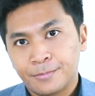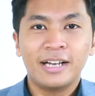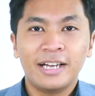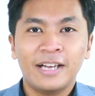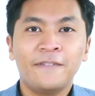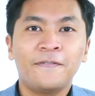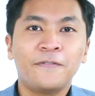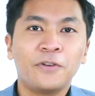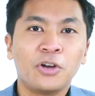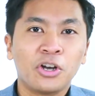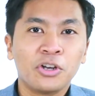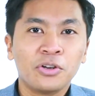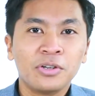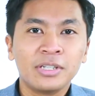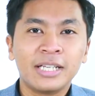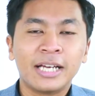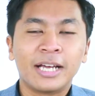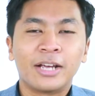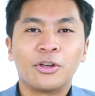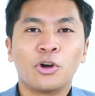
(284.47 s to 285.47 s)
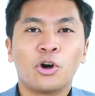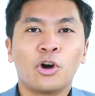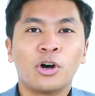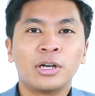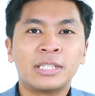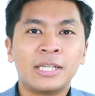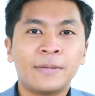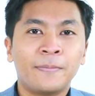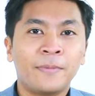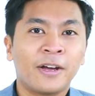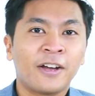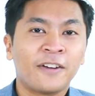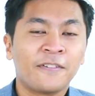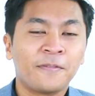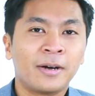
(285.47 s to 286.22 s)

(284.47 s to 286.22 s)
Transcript: If you're using your CPF